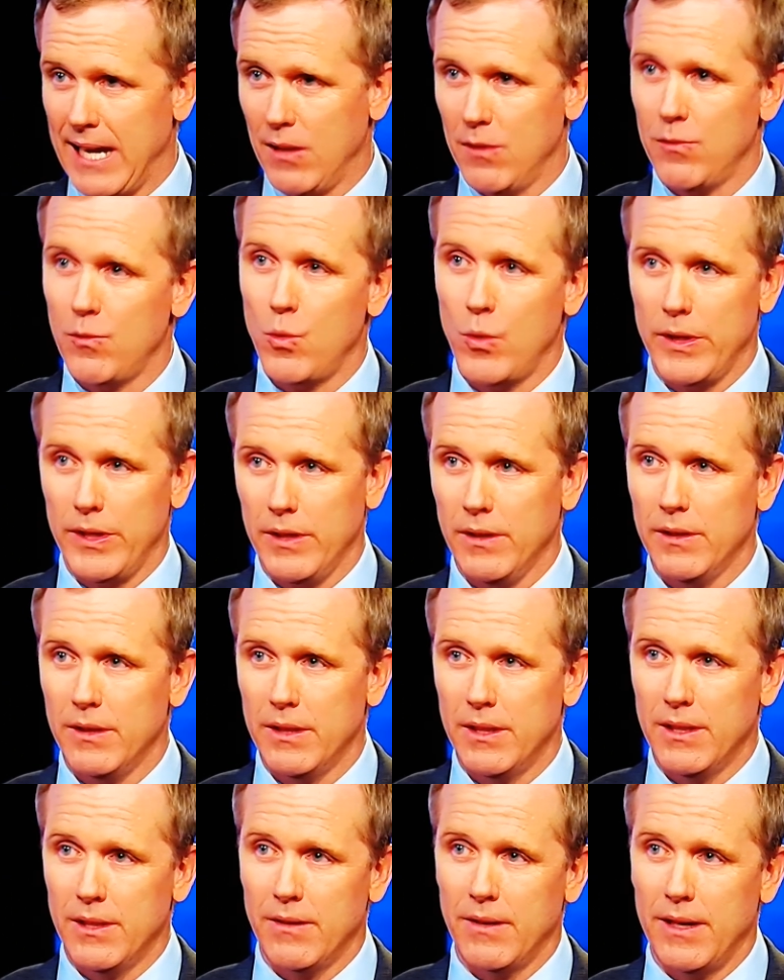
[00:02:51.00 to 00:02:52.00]
California,
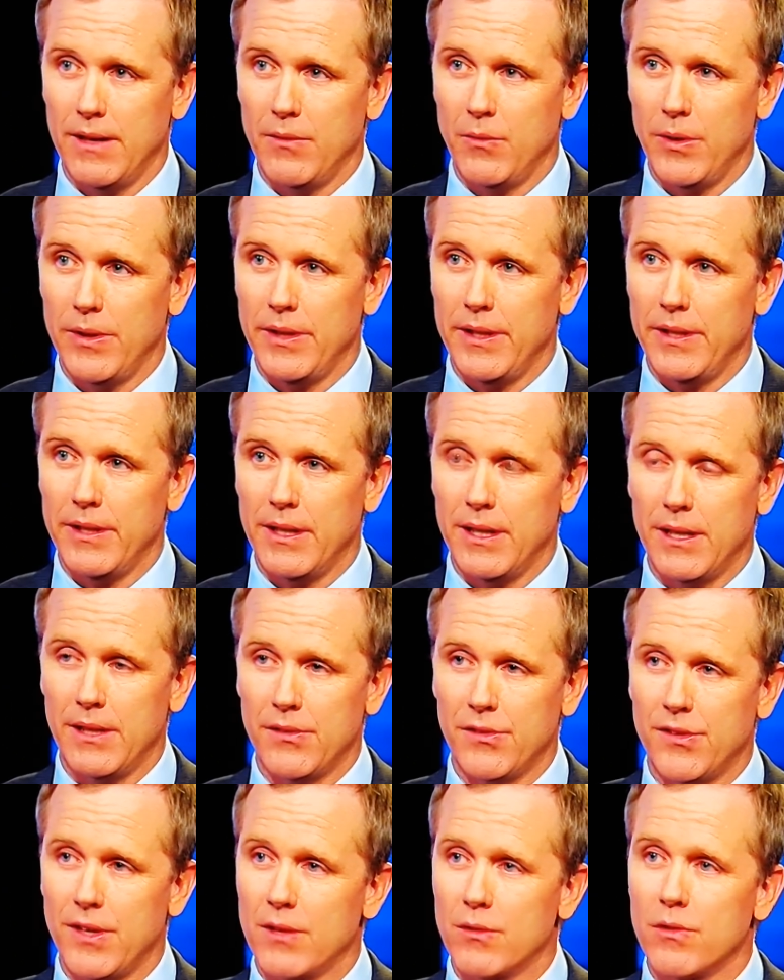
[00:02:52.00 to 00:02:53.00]
right? And when the
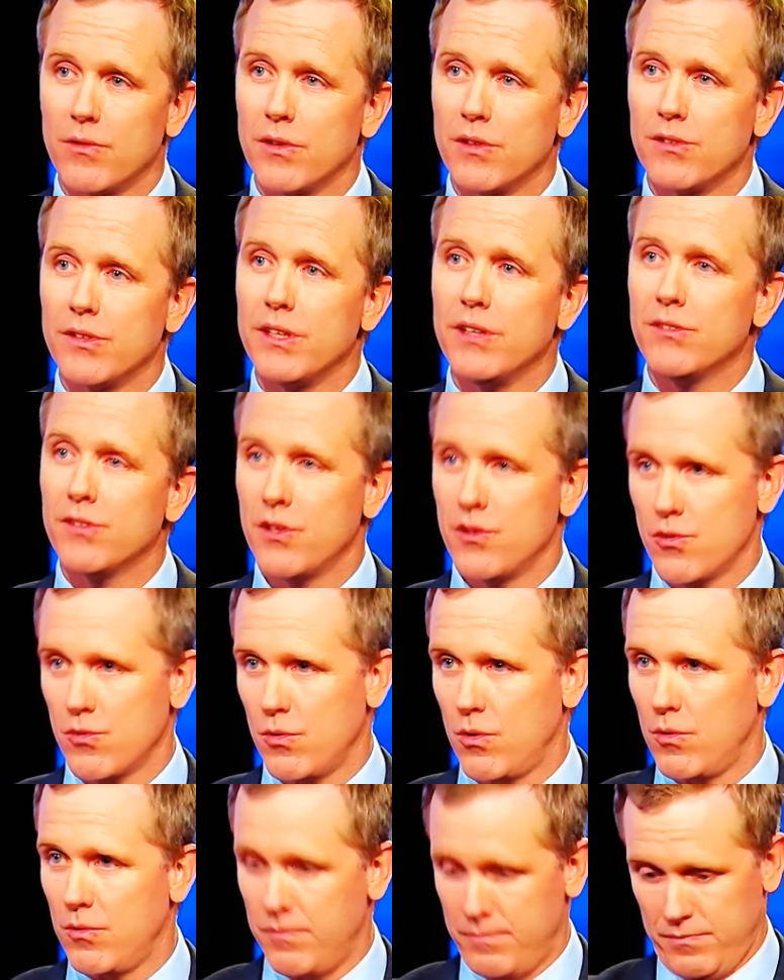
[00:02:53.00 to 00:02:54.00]
Center of Disease
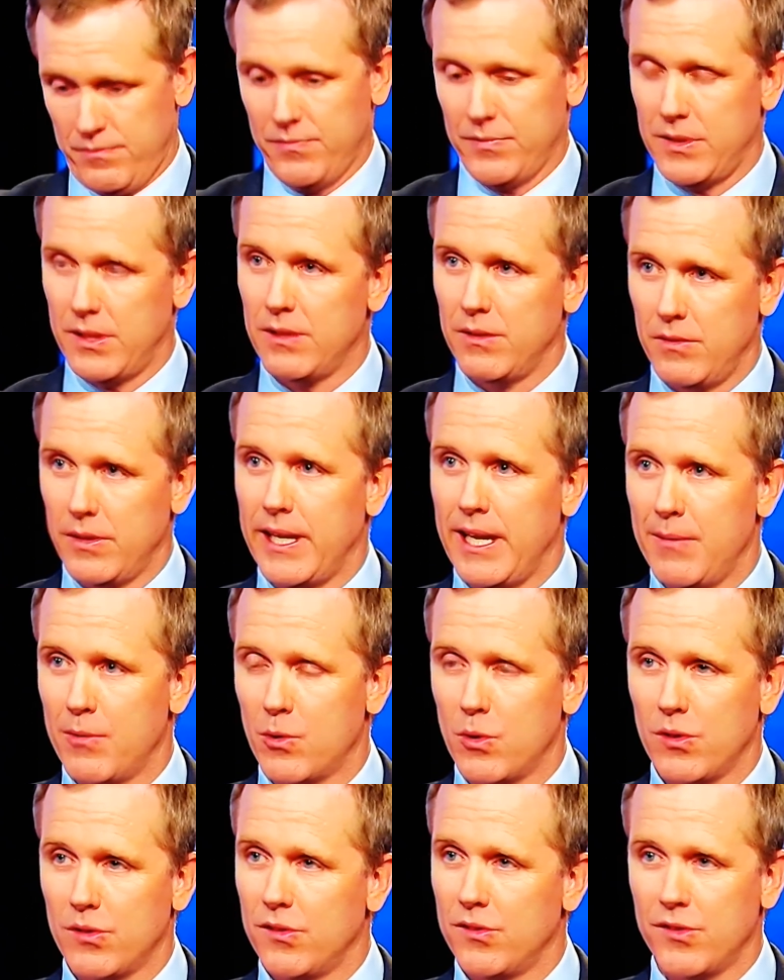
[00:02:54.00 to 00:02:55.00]
Control
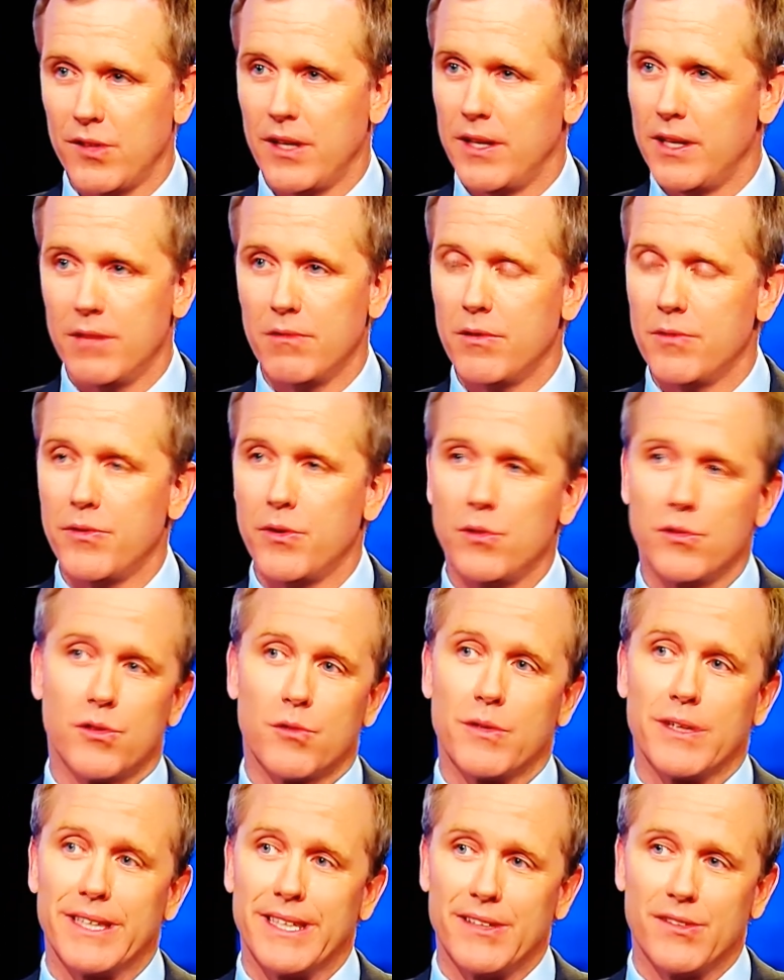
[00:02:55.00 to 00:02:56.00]
came across a study that refused
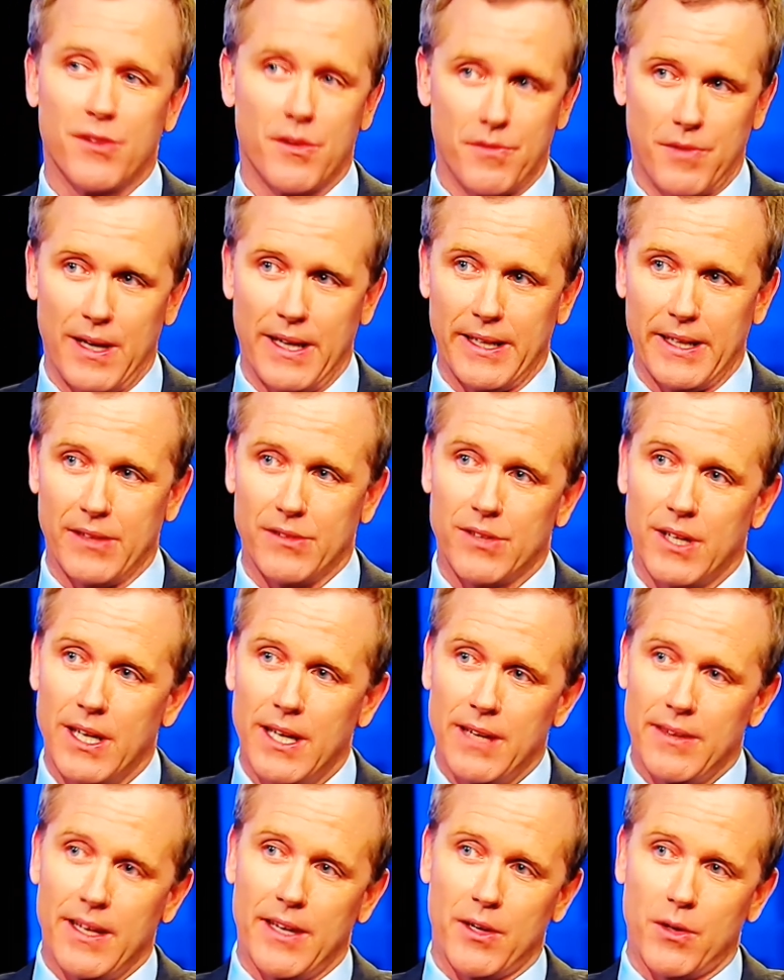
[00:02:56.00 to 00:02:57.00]
to release the findings,
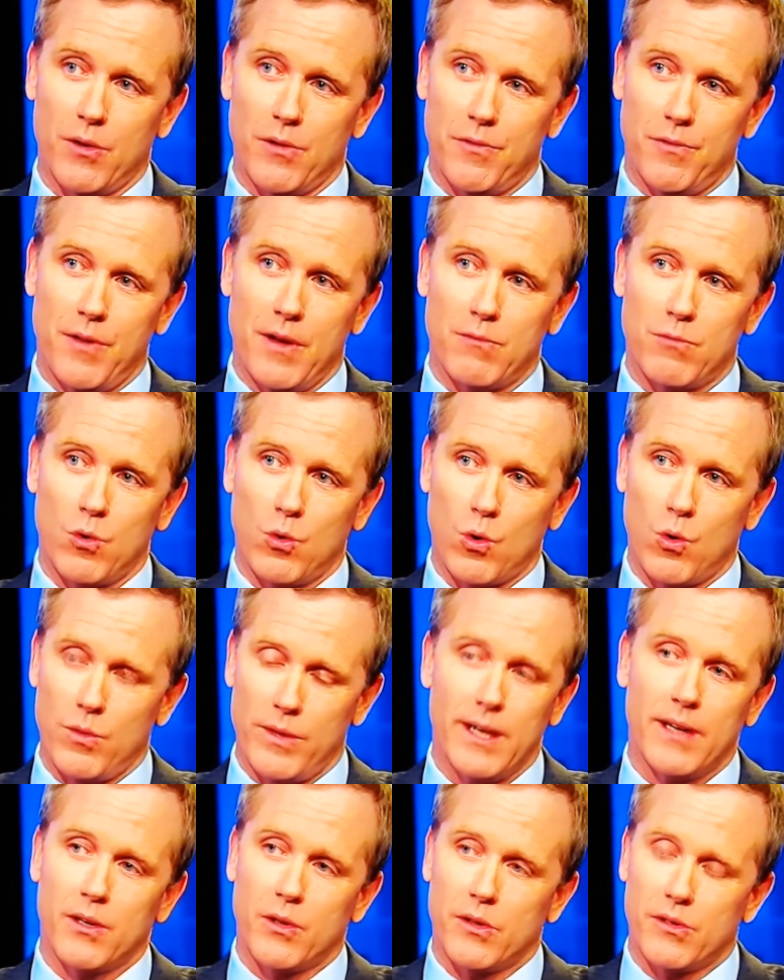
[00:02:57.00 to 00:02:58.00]
they had to go
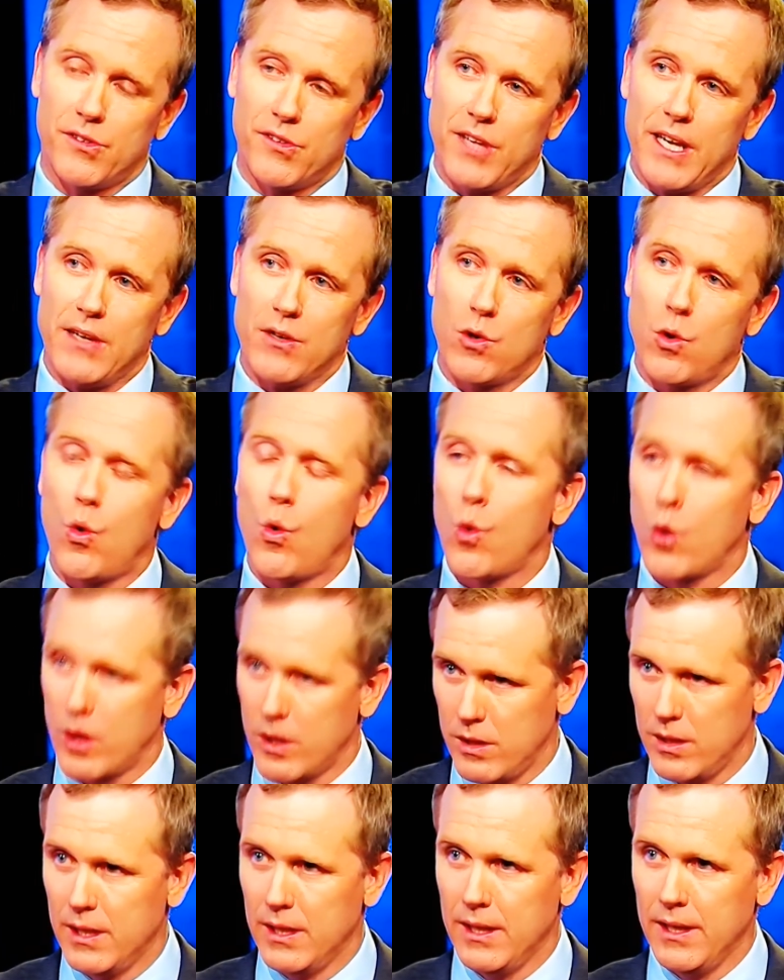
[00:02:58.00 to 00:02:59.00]
to state
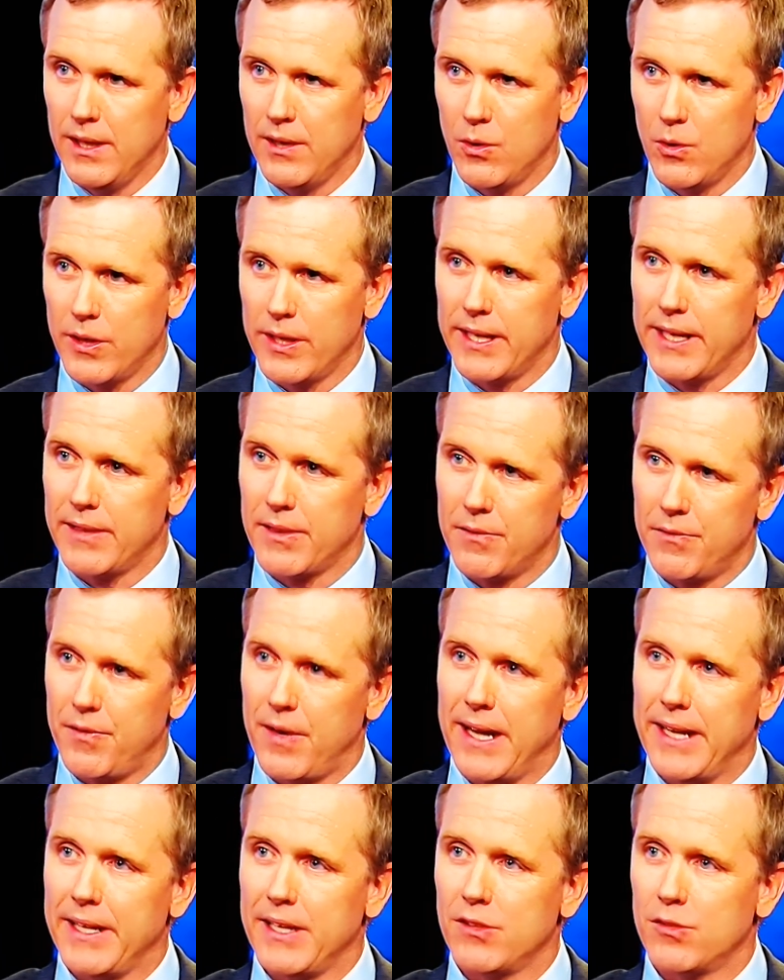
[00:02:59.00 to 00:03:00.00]
court in order to get the
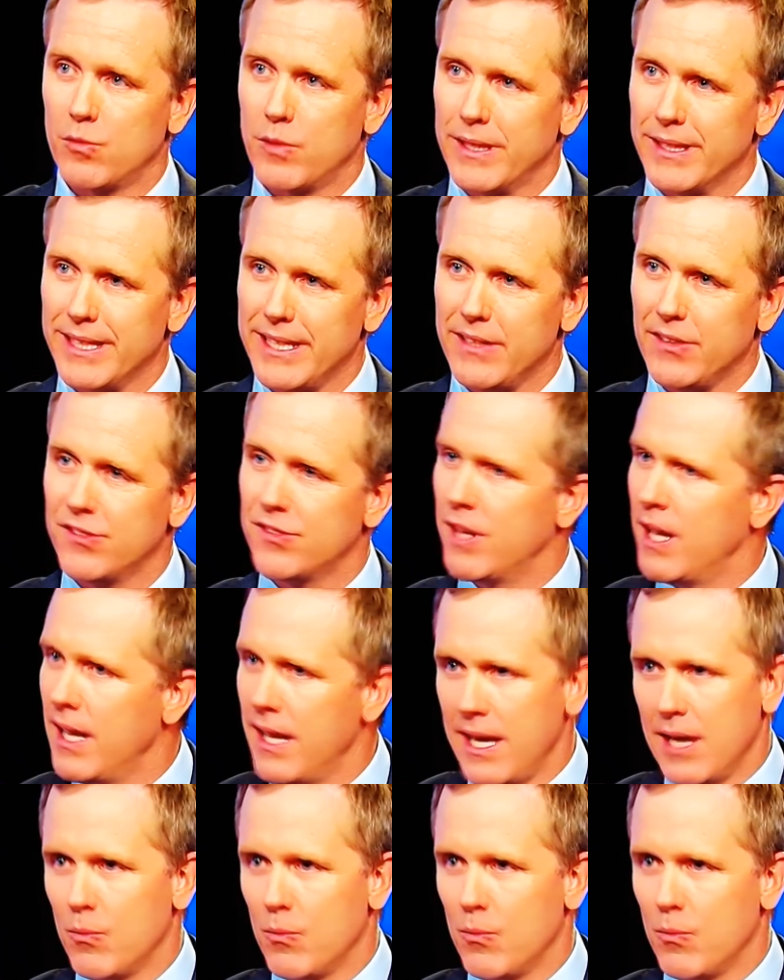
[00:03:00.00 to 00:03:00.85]
findings released.